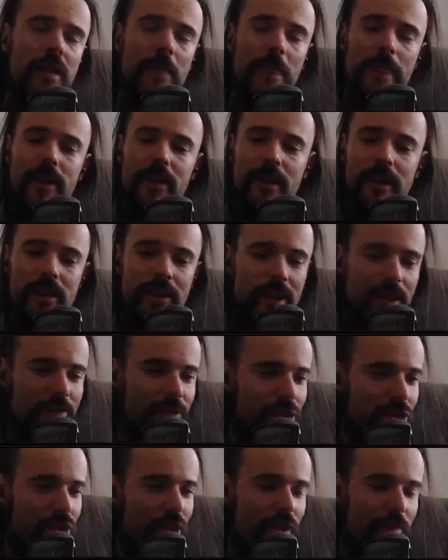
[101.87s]

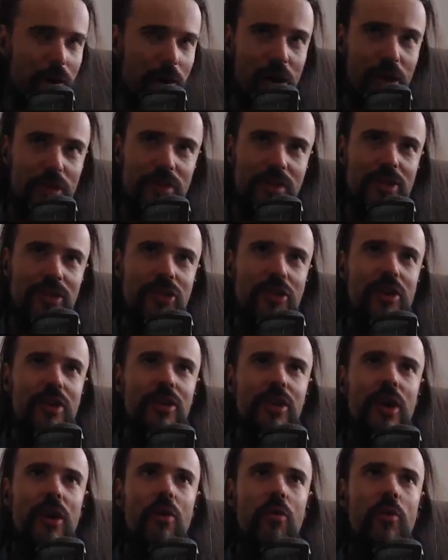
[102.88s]

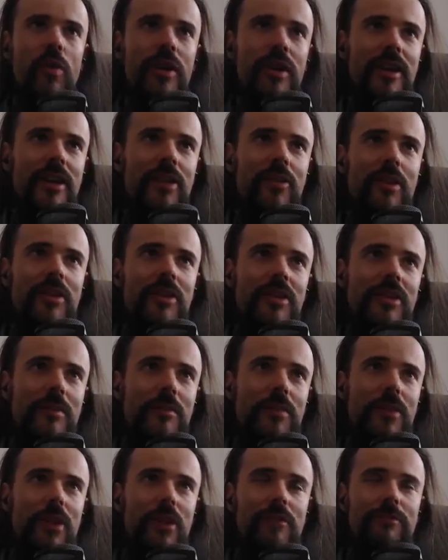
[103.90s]
Shock Nova when I created the
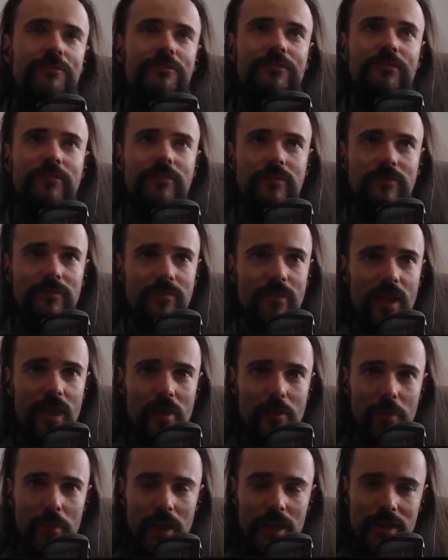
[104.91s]
build,
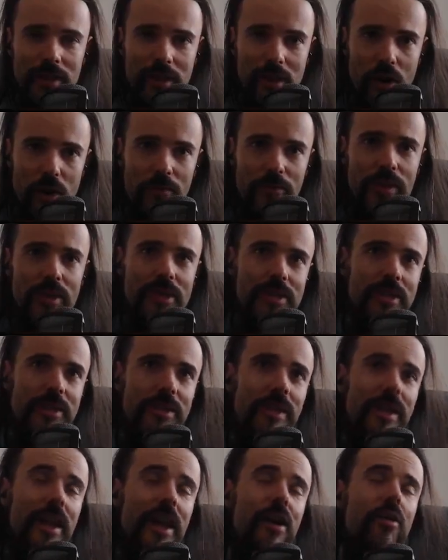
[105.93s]
but obviously
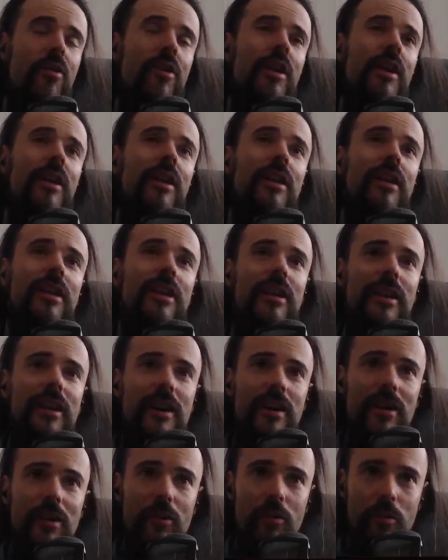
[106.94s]
now
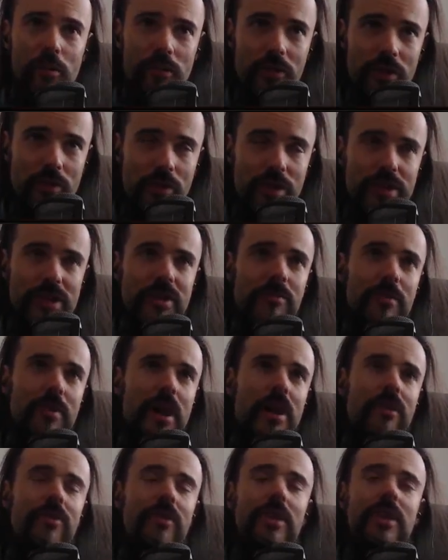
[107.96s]
with the recent
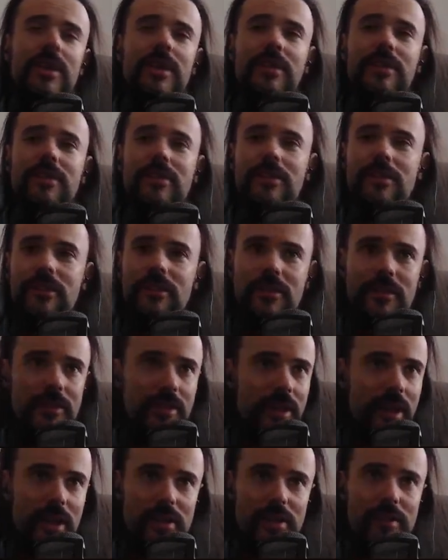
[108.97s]
buff it
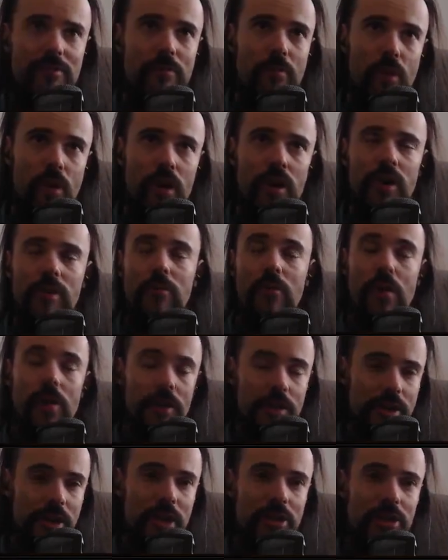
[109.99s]
gets more and
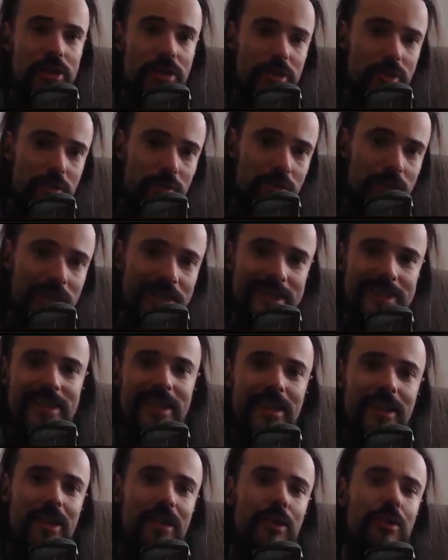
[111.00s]
more attention. So let's
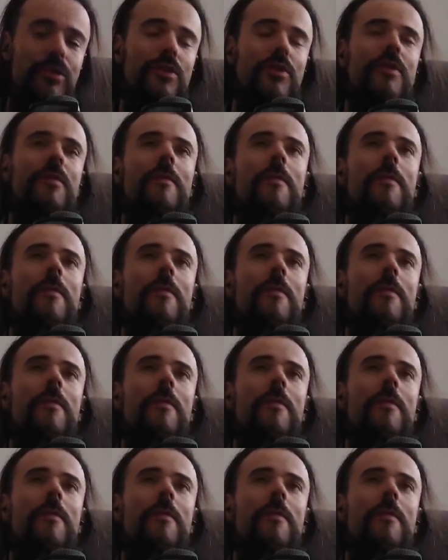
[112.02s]
take a look.